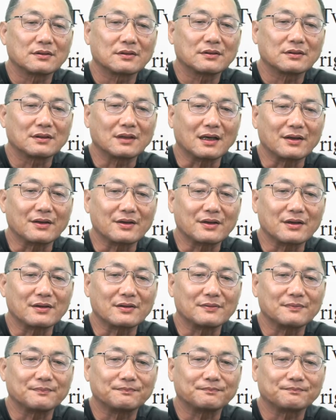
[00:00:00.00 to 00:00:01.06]
Now here,
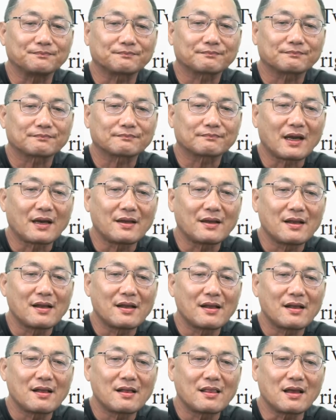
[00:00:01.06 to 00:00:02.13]

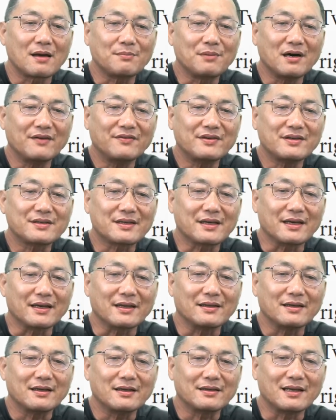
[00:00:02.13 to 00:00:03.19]
above his
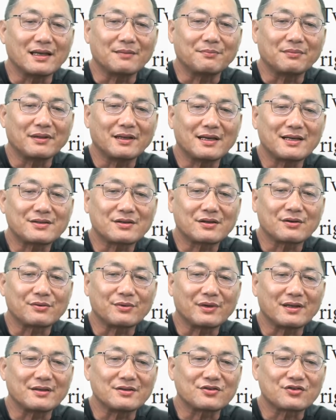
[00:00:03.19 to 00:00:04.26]
head, they placed a
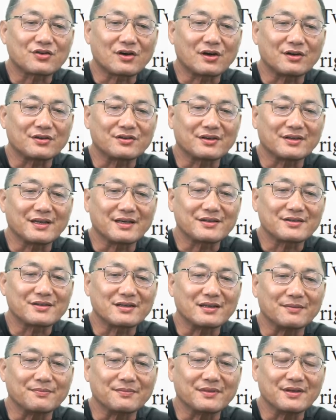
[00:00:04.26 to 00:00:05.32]
written charge against
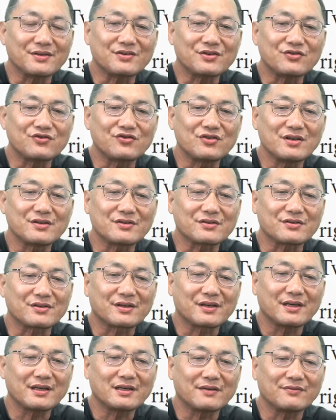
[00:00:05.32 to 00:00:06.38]
him. "This is Jesus,
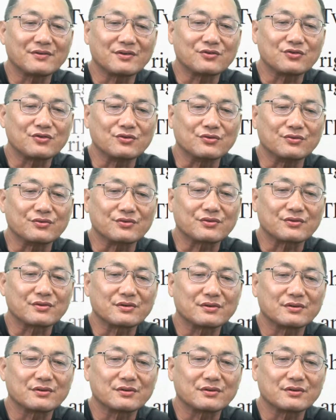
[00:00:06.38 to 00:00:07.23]
King of the Jews."